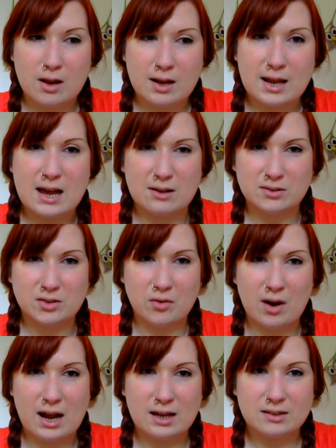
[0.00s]

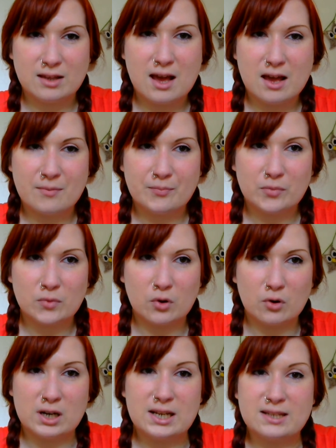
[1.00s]
counteract that
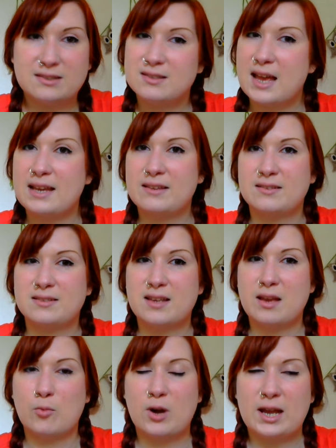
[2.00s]
or at least stay at the
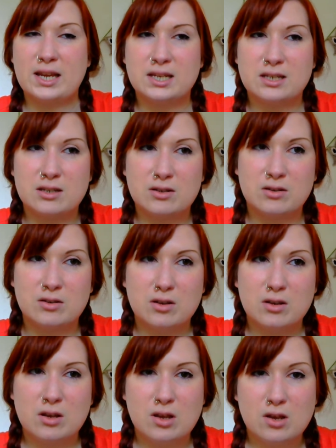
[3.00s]
same weight.
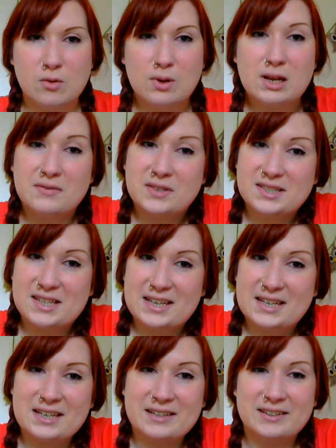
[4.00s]
We'll have to see.